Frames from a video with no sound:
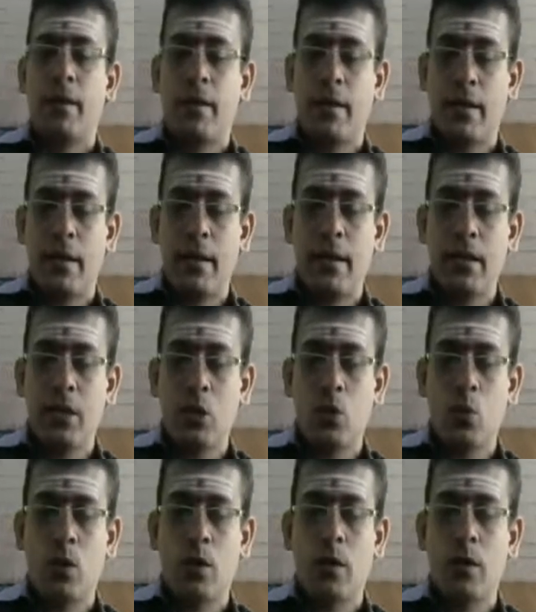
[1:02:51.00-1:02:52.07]
Take
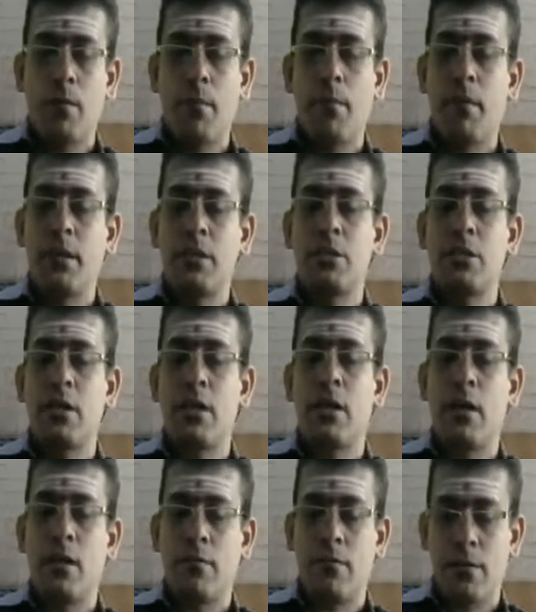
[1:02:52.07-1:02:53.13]
your budgeted
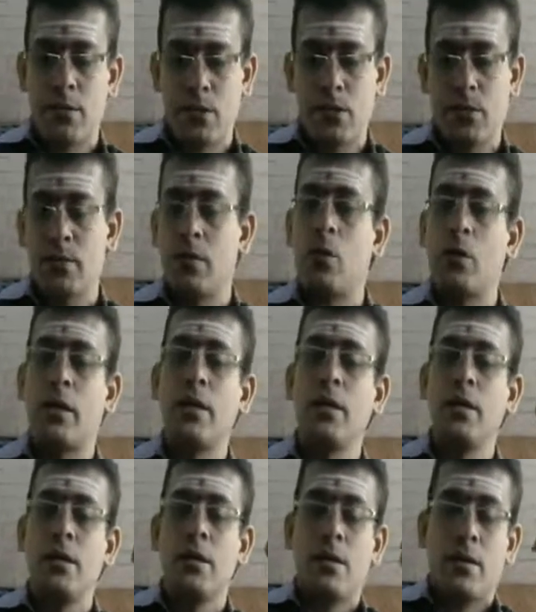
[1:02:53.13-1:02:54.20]
hours. Okay?
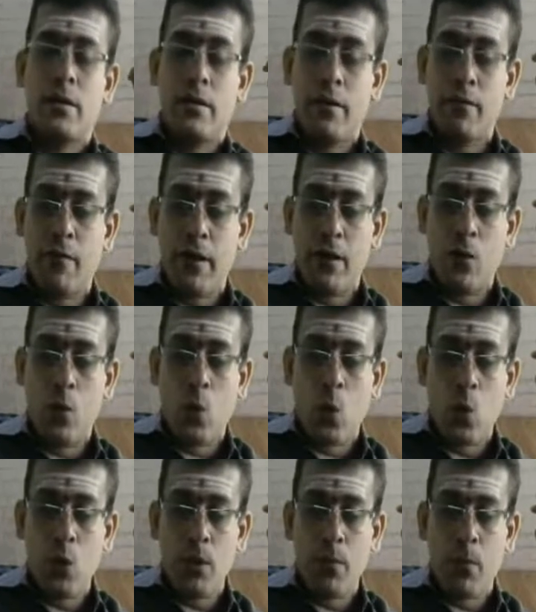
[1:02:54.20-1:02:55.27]
If I go
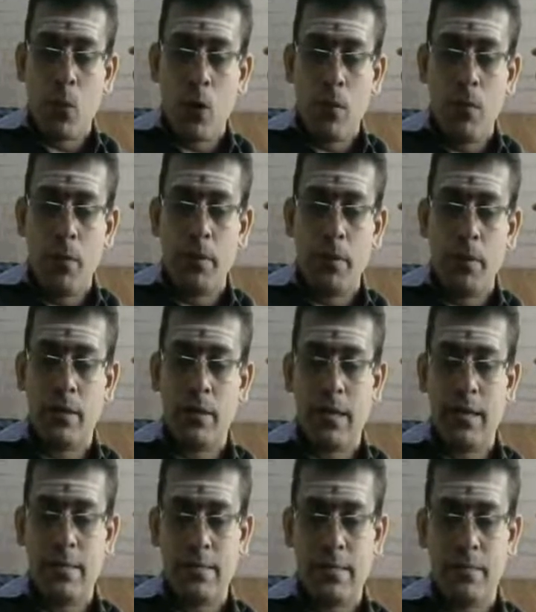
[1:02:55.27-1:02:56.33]
to the problem here,
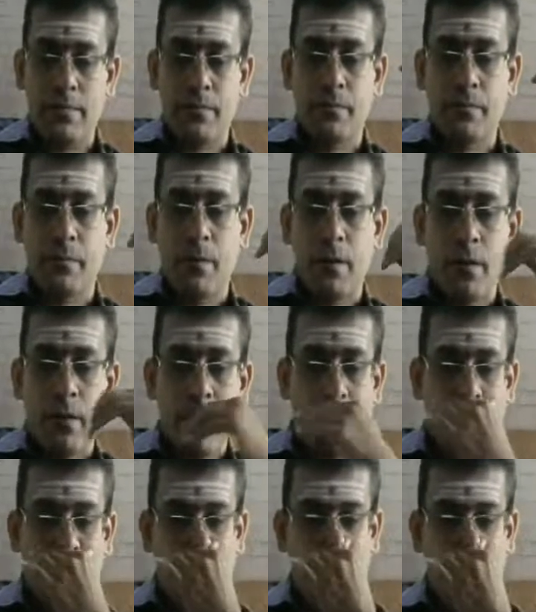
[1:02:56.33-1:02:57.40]
let us see. The
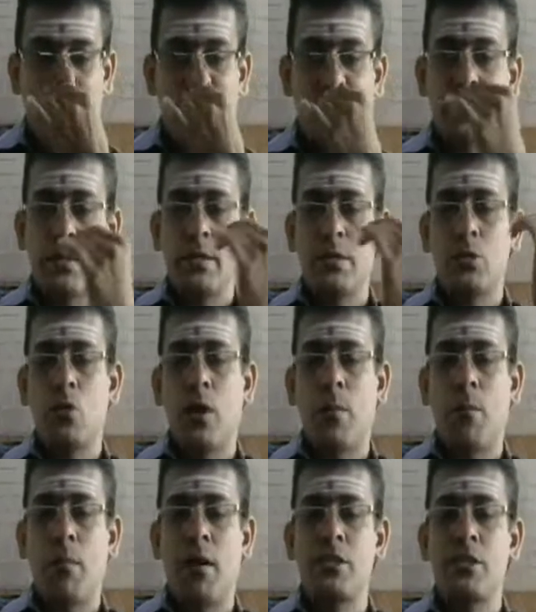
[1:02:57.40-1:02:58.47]
problem says you are
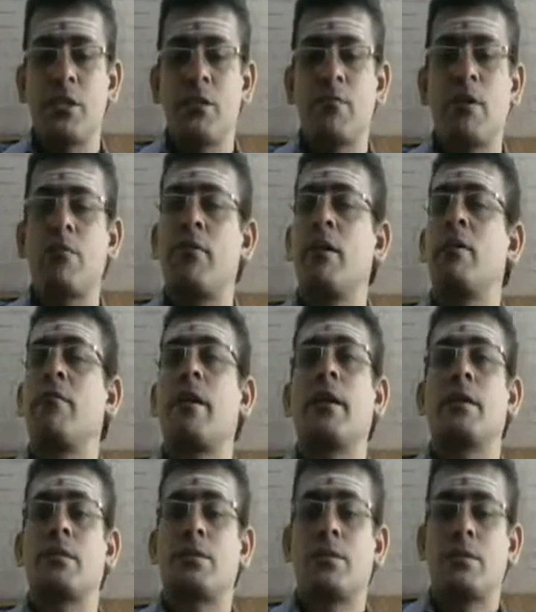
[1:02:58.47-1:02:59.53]
budgeting for 25
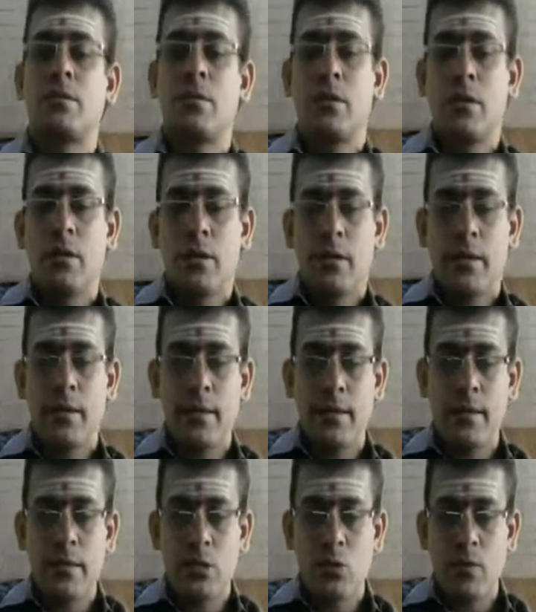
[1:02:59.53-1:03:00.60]
days. In
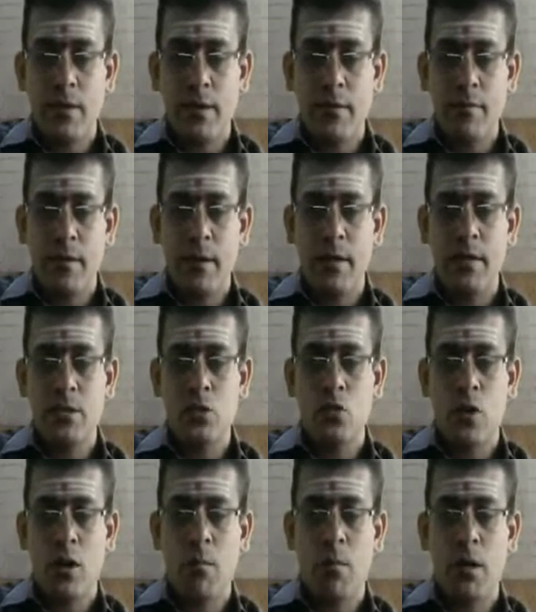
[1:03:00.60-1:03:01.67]
these 25 days, you
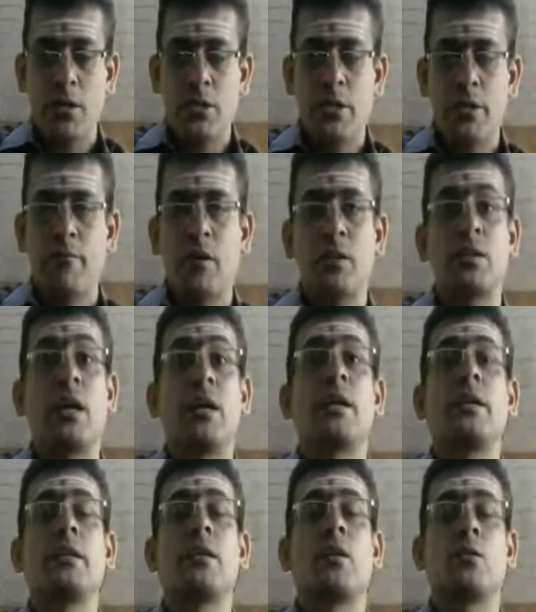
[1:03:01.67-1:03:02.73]
are budgeting for
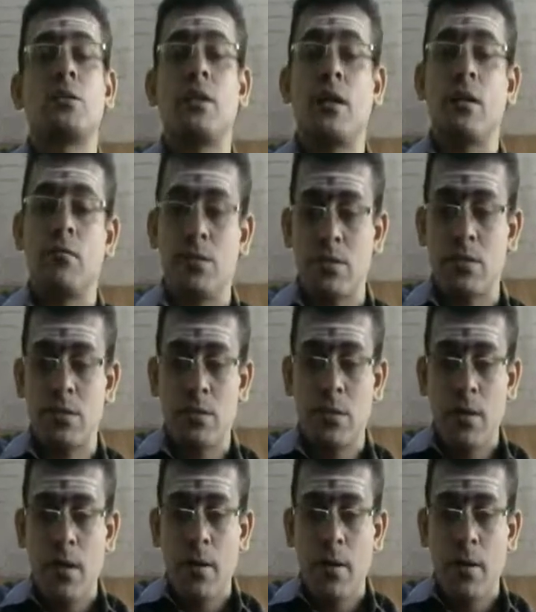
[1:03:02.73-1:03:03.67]
30,000 hours.